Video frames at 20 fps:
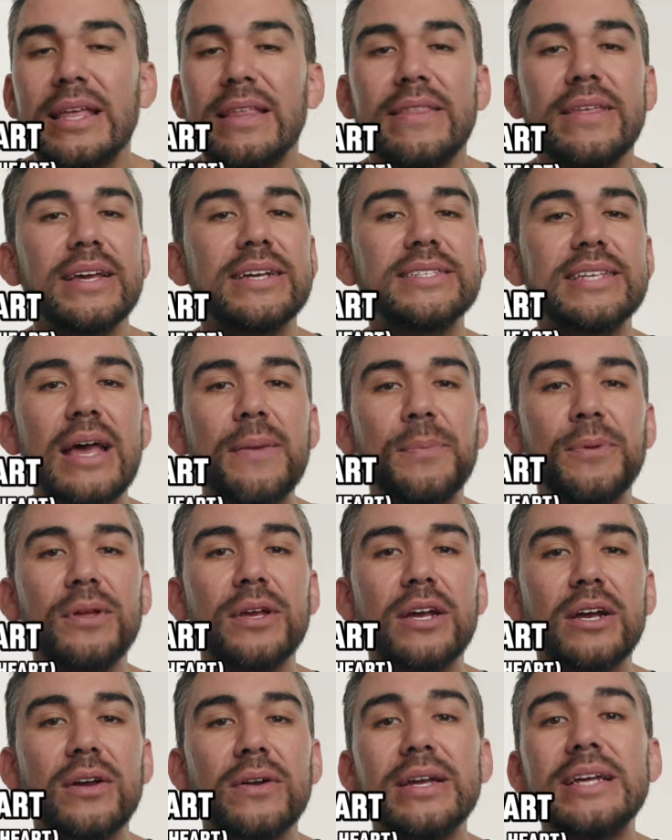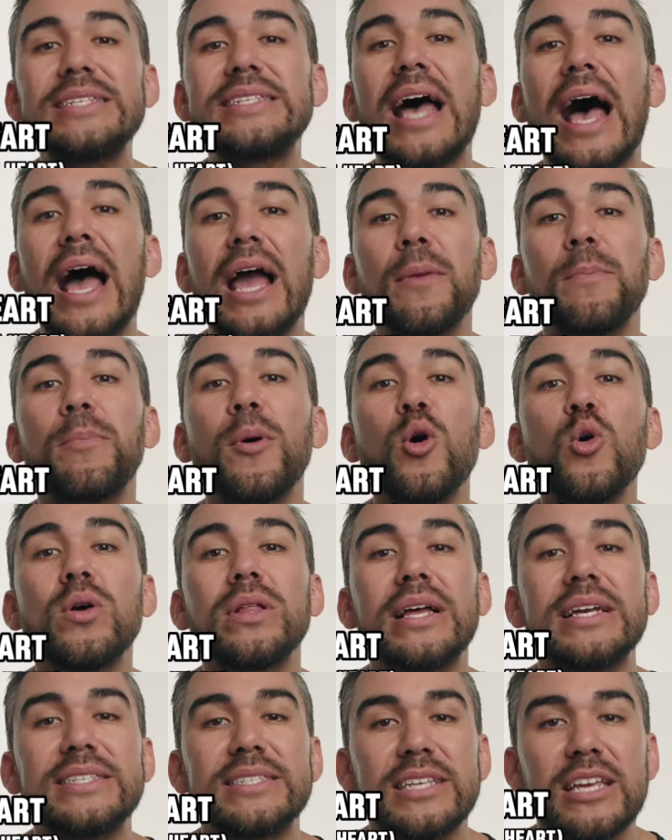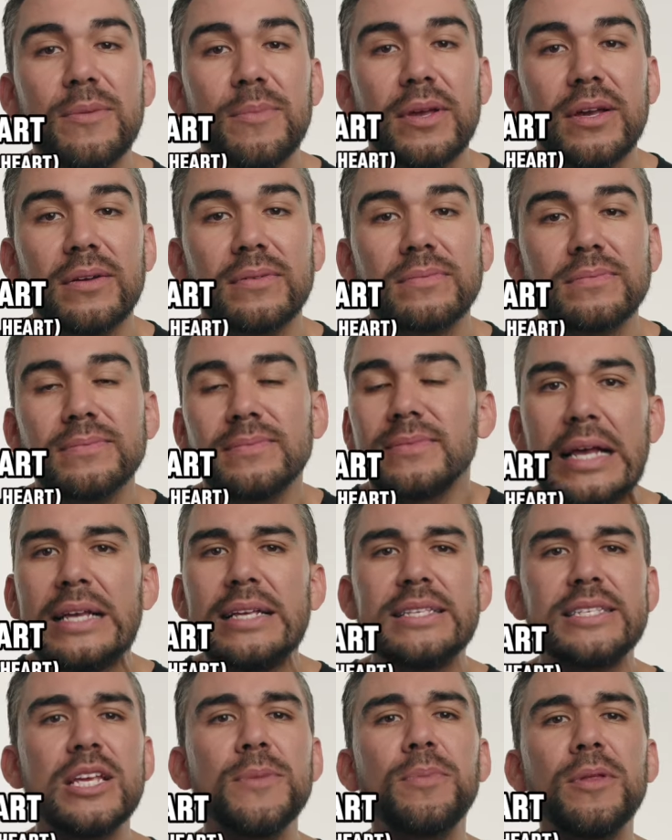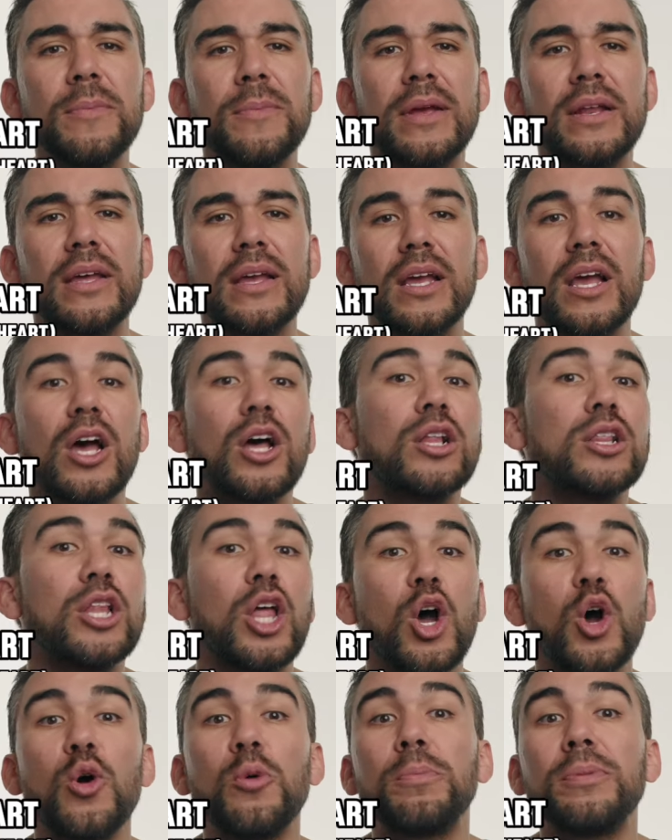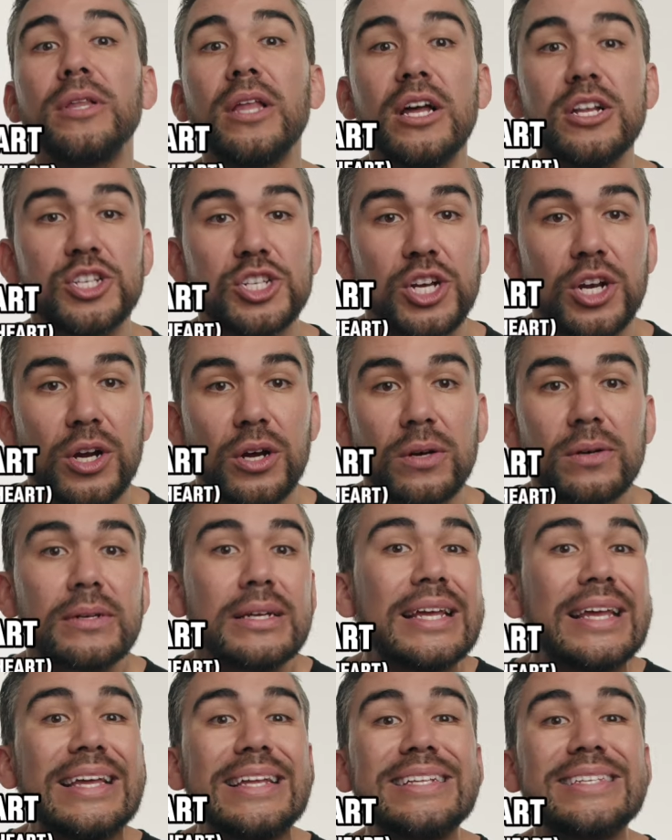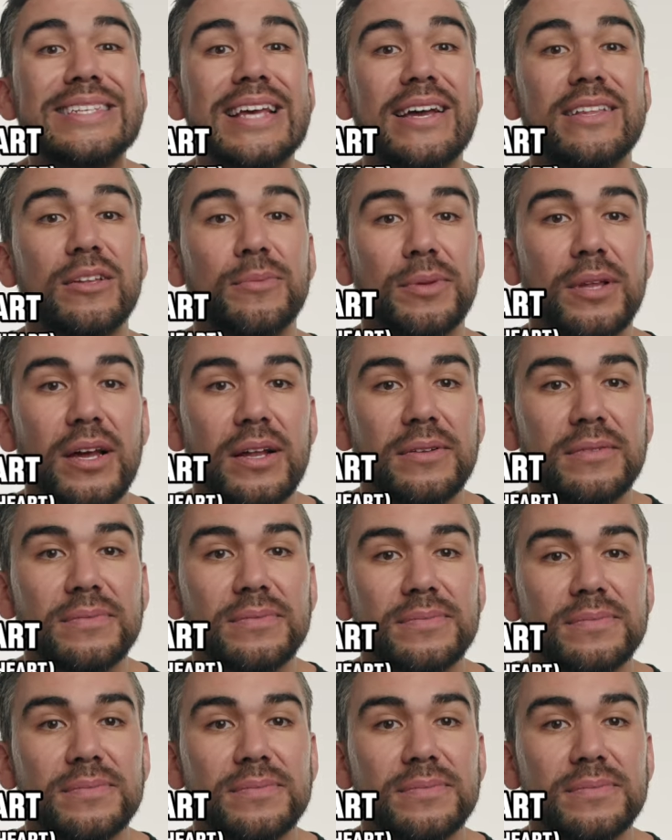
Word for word: The example here is hypoglycemia, simply meaning low blood sugar inside the blood.